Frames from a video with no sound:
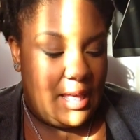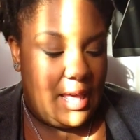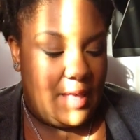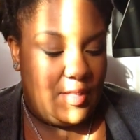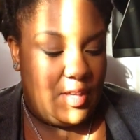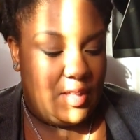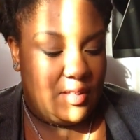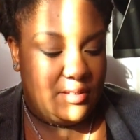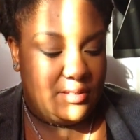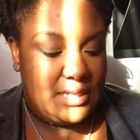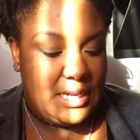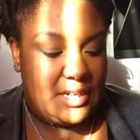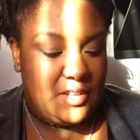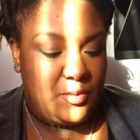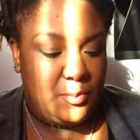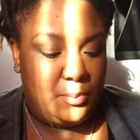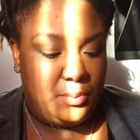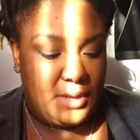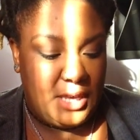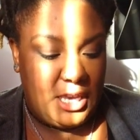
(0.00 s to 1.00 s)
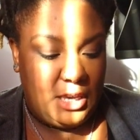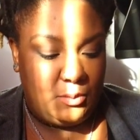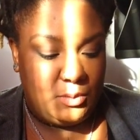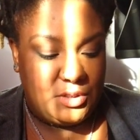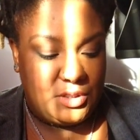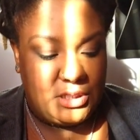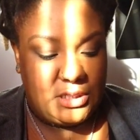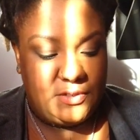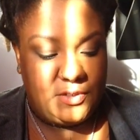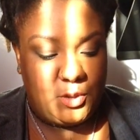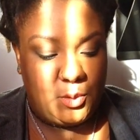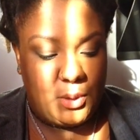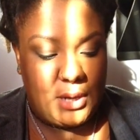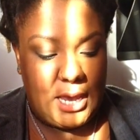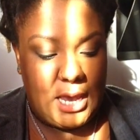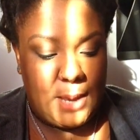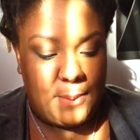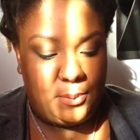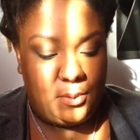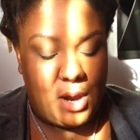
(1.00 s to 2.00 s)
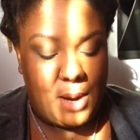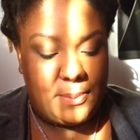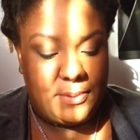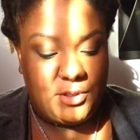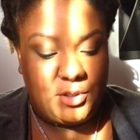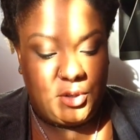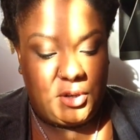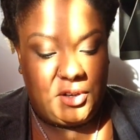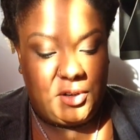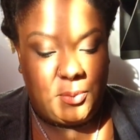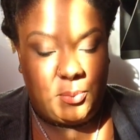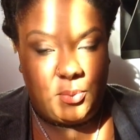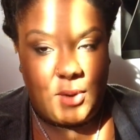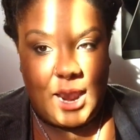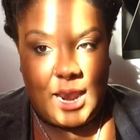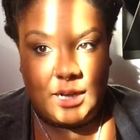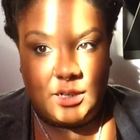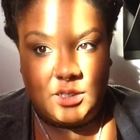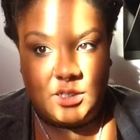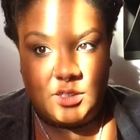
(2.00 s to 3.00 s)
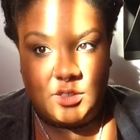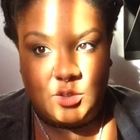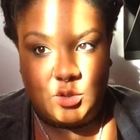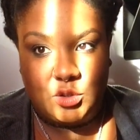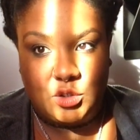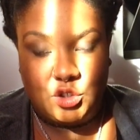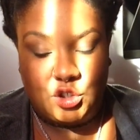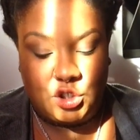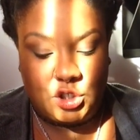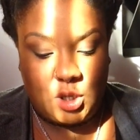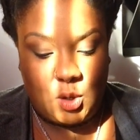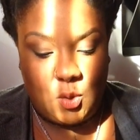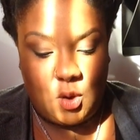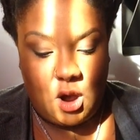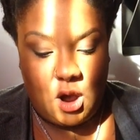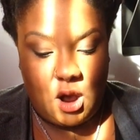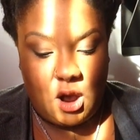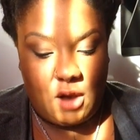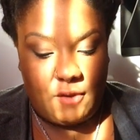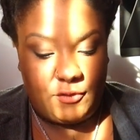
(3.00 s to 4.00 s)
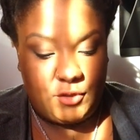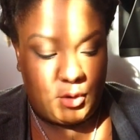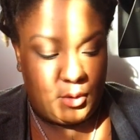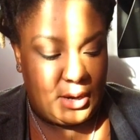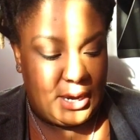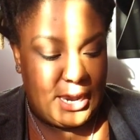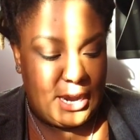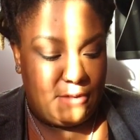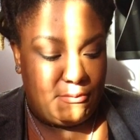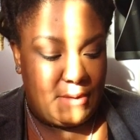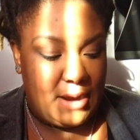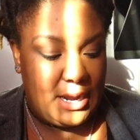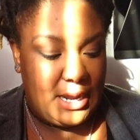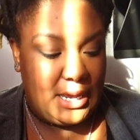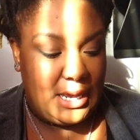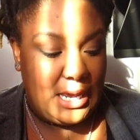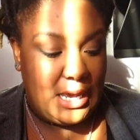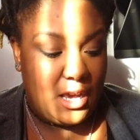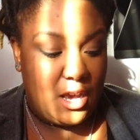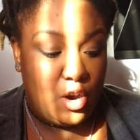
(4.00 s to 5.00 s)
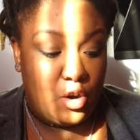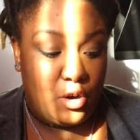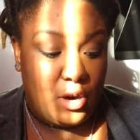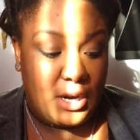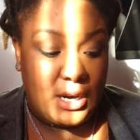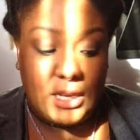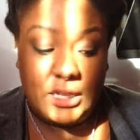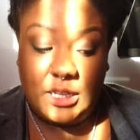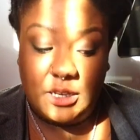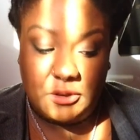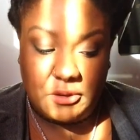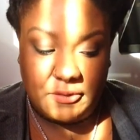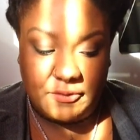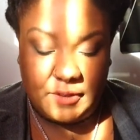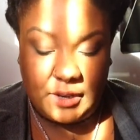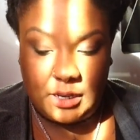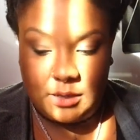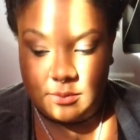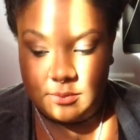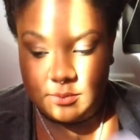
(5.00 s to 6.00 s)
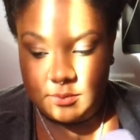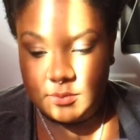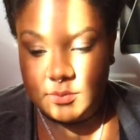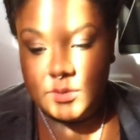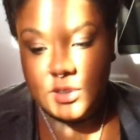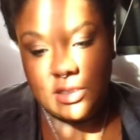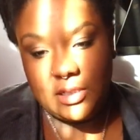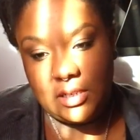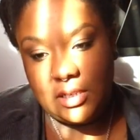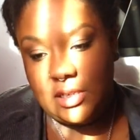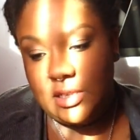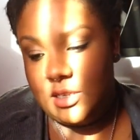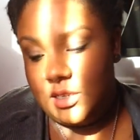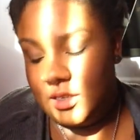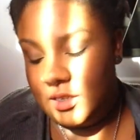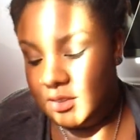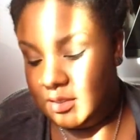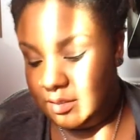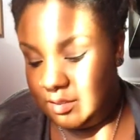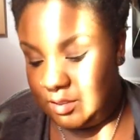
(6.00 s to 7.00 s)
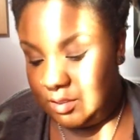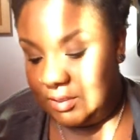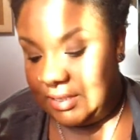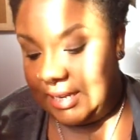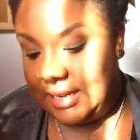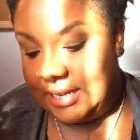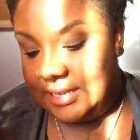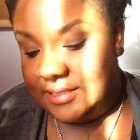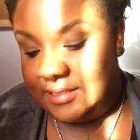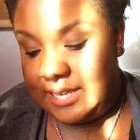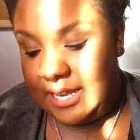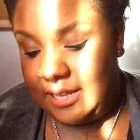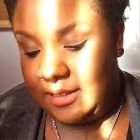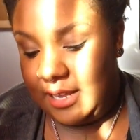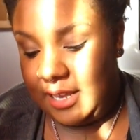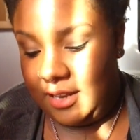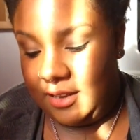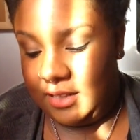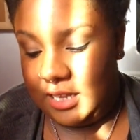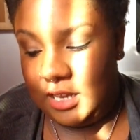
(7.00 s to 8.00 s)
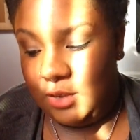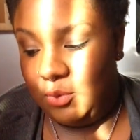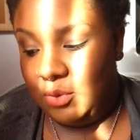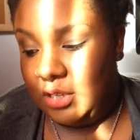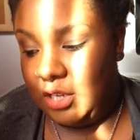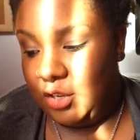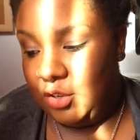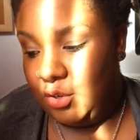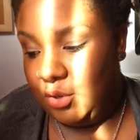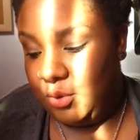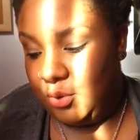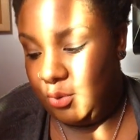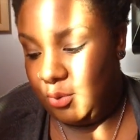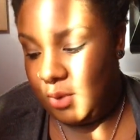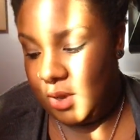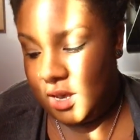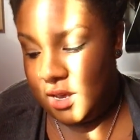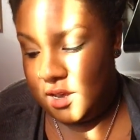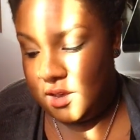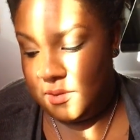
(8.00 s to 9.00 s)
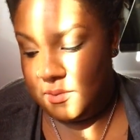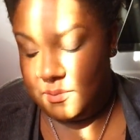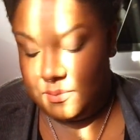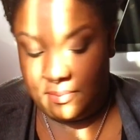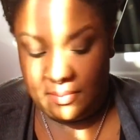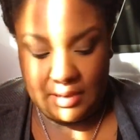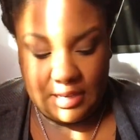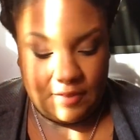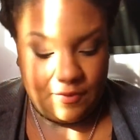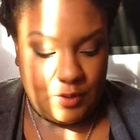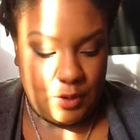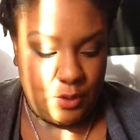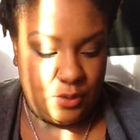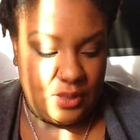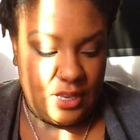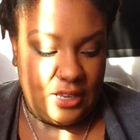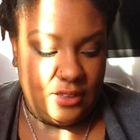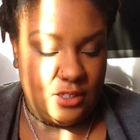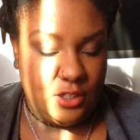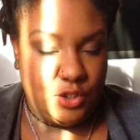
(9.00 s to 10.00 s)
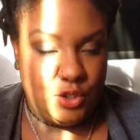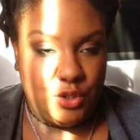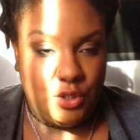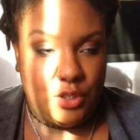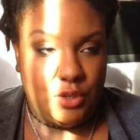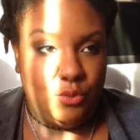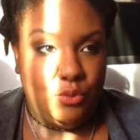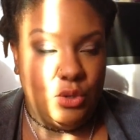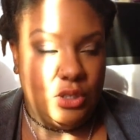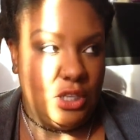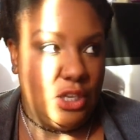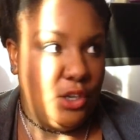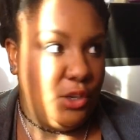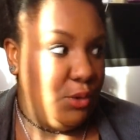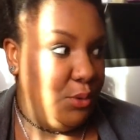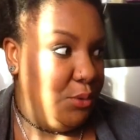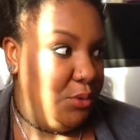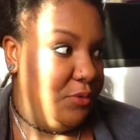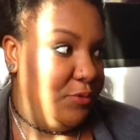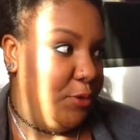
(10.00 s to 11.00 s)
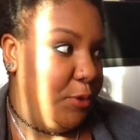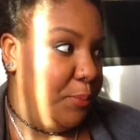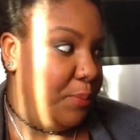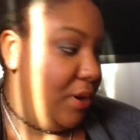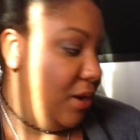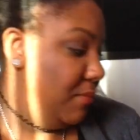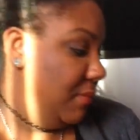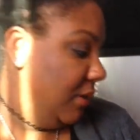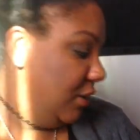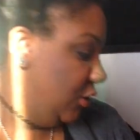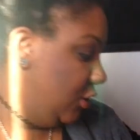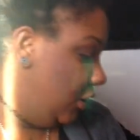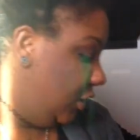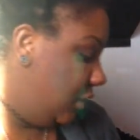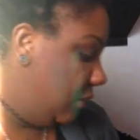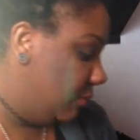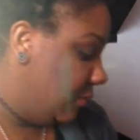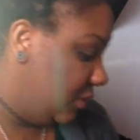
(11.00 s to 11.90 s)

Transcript: and the other side is blank, which gives you an ample opportunity to practice or show off your handwriting or calligraphy. So like I said, they really do give you things that you can really use for penmanship,